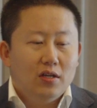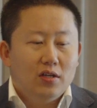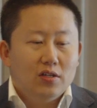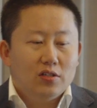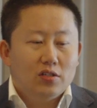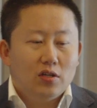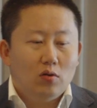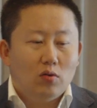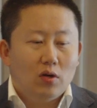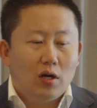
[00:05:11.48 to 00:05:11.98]

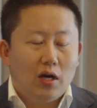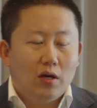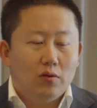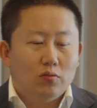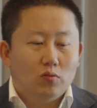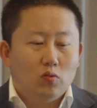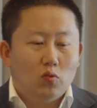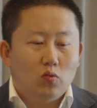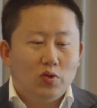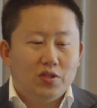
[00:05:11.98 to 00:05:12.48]
So
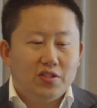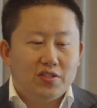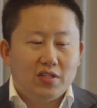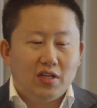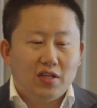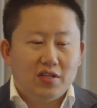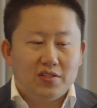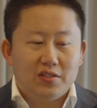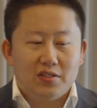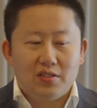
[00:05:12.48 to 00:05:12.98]
with
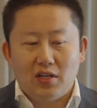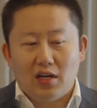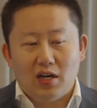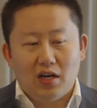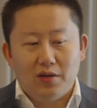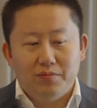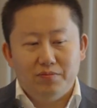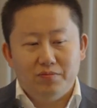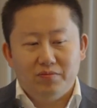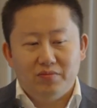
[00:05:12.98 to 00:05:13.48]
this
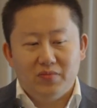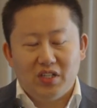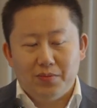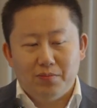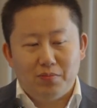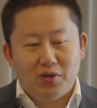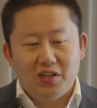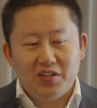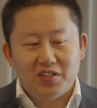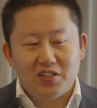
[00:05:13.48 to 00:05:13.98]

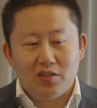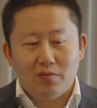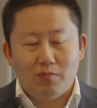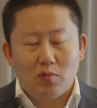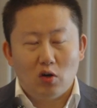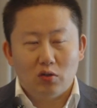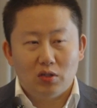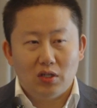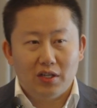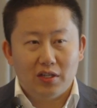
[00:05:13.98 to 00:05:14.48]
implicit
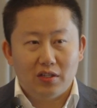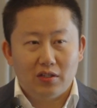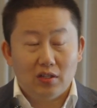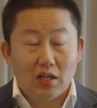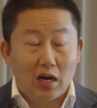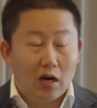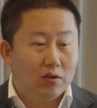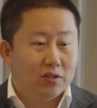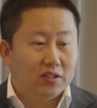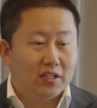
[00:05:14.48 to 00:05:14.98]
modeling
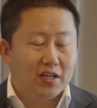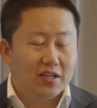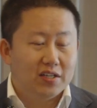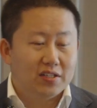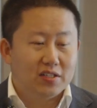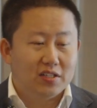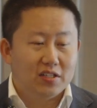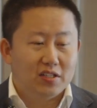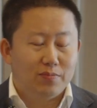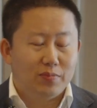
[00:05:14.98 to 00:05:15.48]

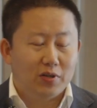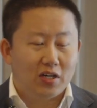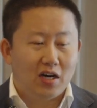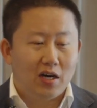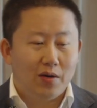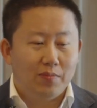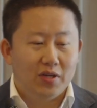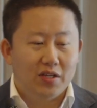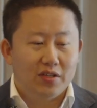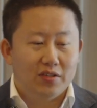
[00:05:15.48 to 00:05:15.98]
nowadays is
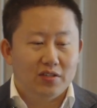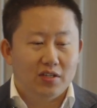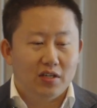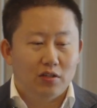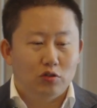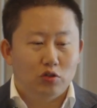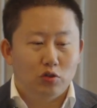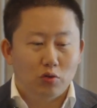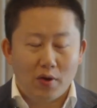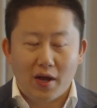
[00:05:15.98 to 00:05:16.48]
becoming the
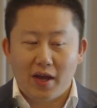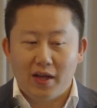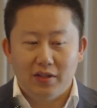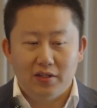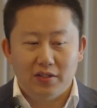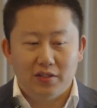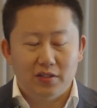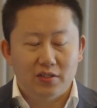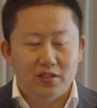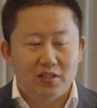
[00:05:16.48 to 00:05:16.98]

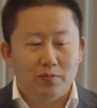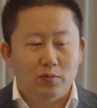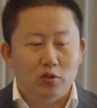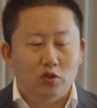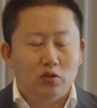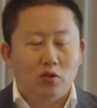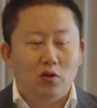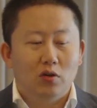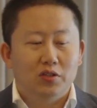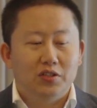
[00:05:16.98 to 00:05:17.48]
trend, the
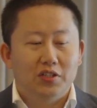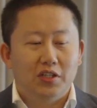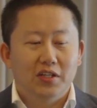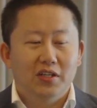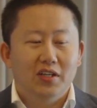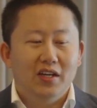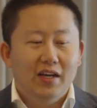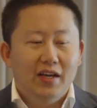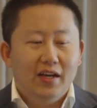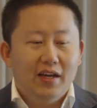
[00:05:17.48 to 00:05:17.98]

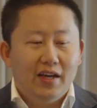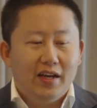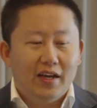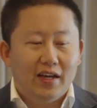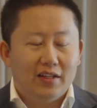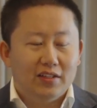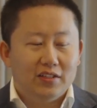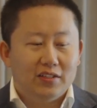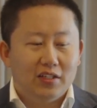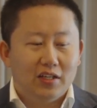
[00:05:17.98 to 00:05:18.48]
majority,
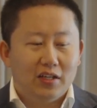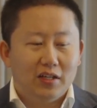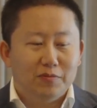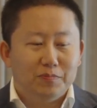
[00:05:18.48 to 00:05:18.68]
and